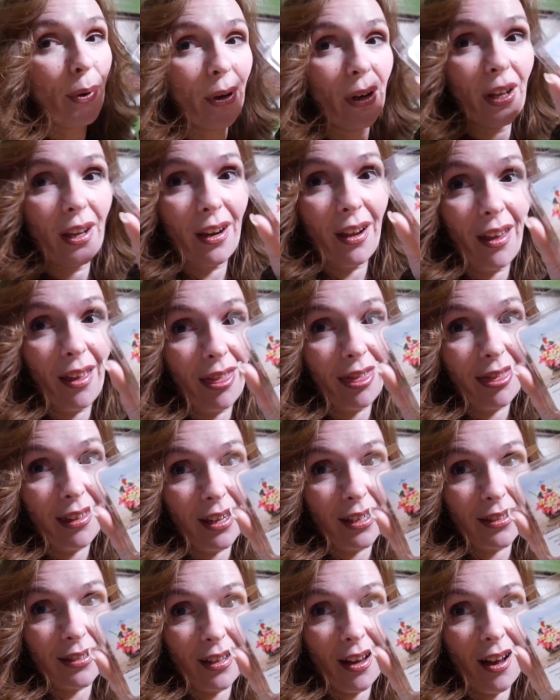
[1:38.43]
put
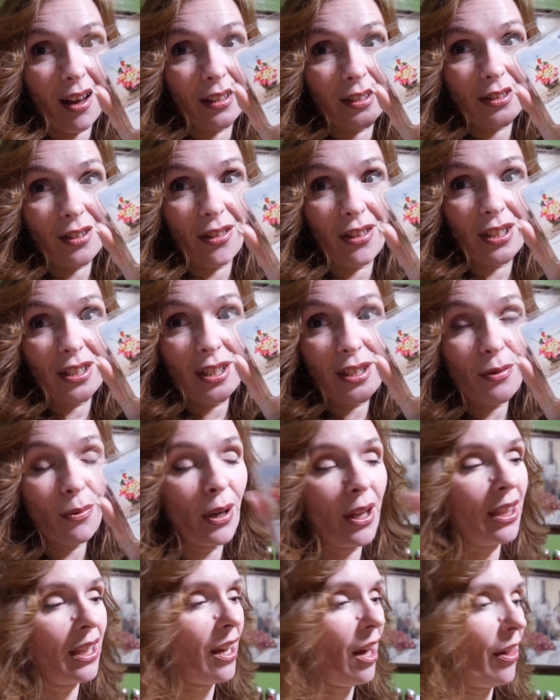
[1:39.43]
this on. So this is one of the